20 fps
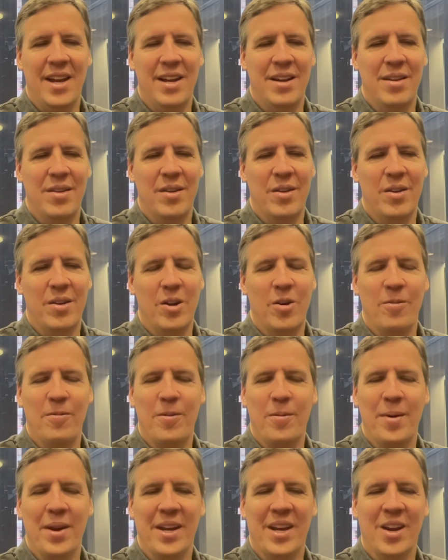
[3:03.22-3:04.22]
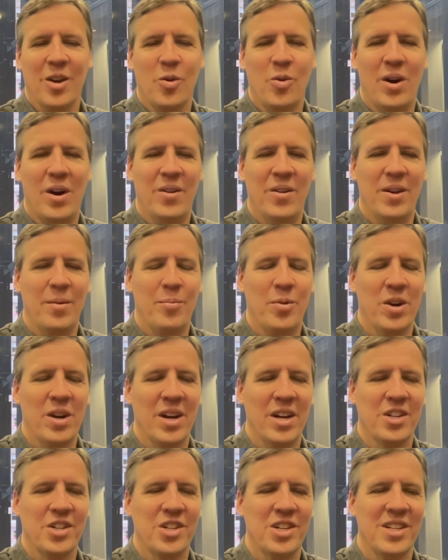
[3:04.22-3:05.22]
and they're known for making quality
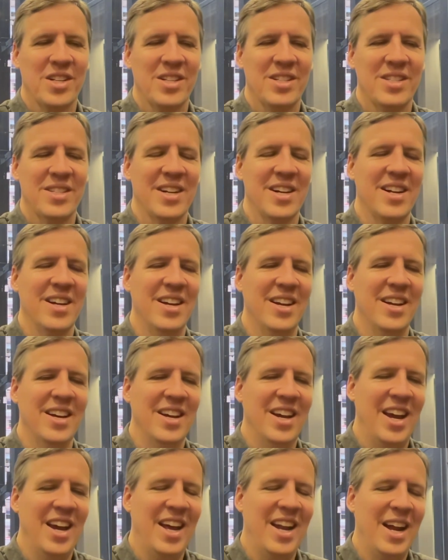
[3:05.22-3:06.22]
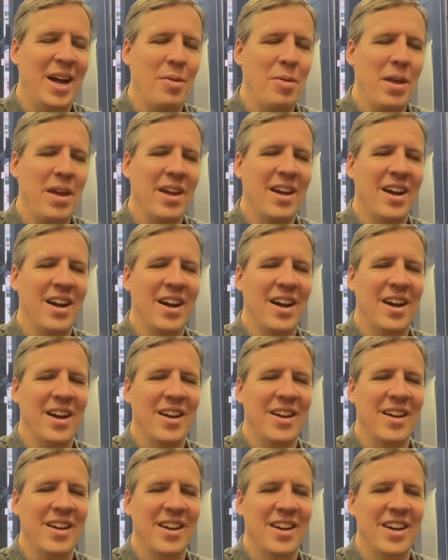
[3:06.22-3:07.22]
productions. and And I think
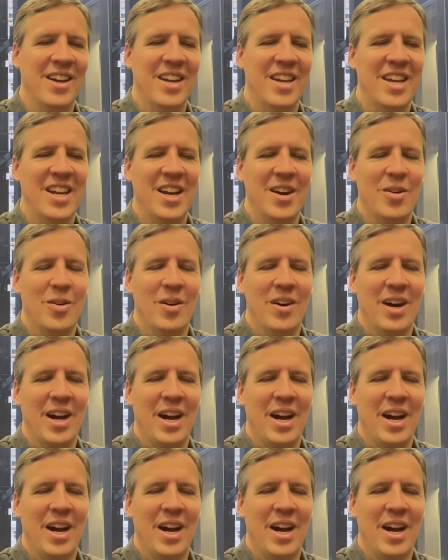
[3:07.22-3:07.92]
uh, you know,